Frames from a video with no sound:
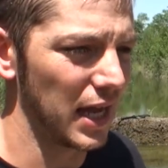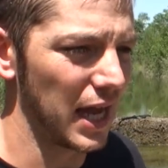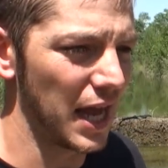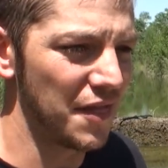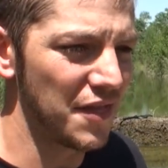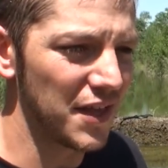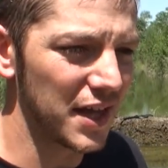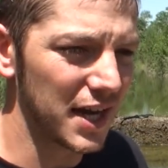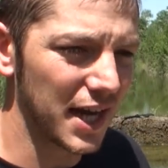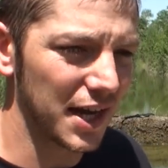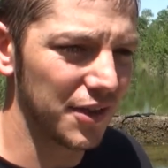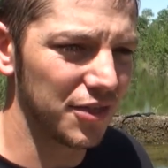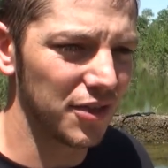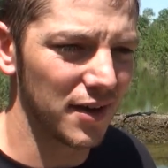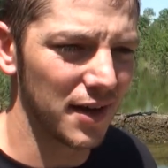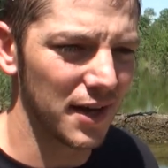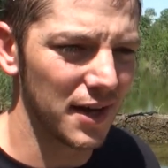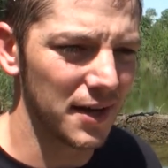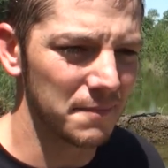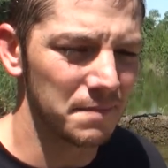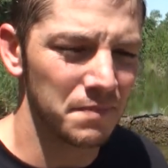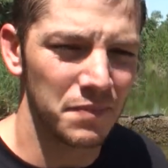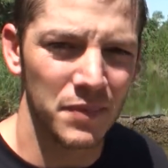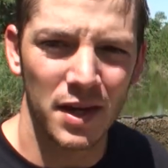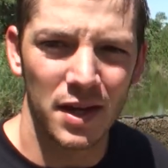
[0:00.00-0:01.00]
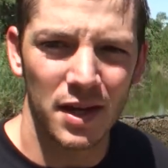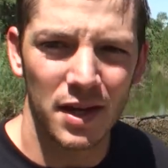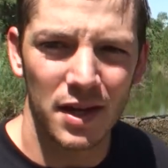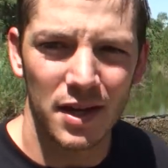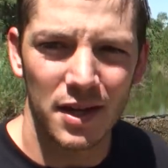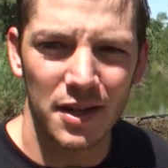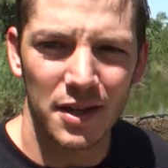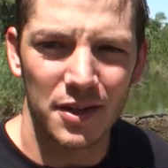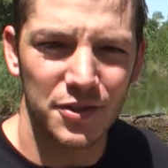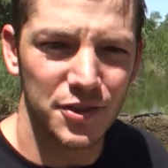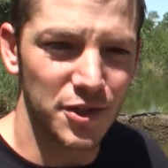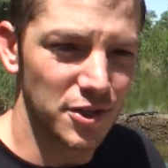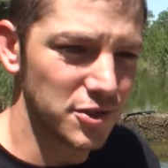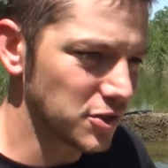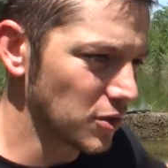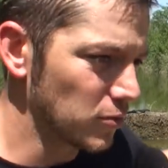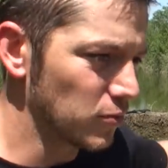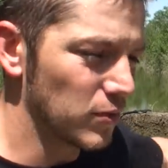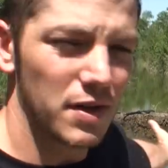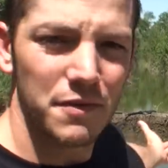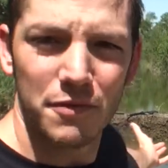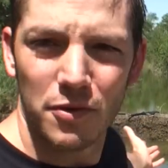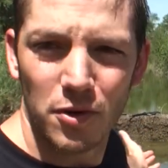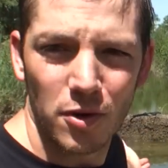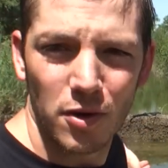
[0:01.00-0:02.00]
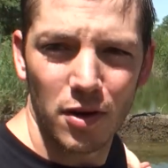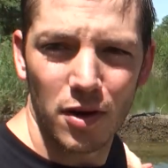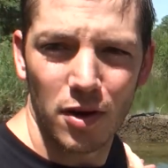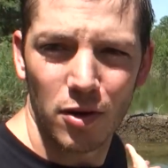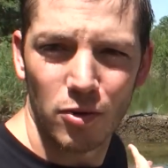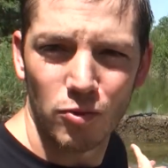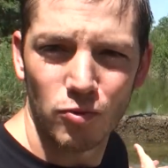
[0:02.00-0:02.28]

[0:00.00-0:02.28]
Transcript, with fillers: And then I thought, there's a river